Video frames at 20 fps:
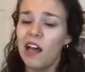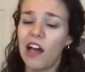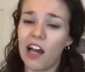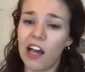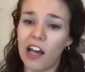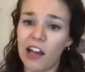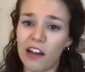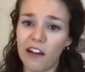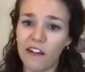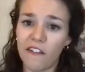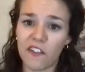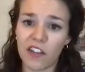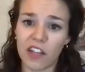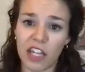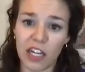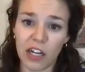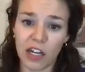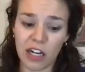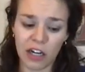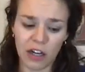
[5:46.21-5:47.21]
of
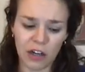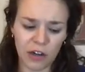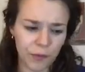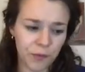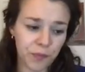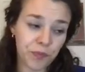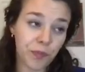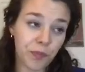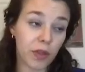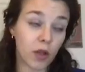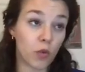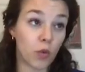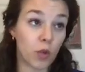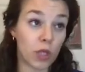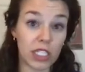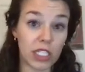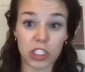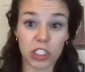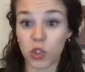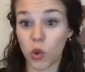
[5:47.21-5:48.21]
their
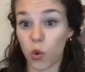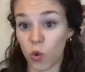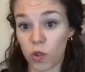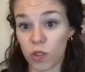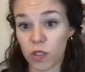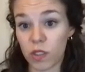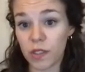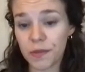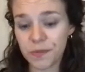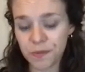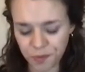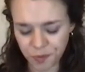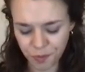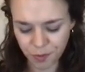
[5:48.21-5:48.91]
religious order.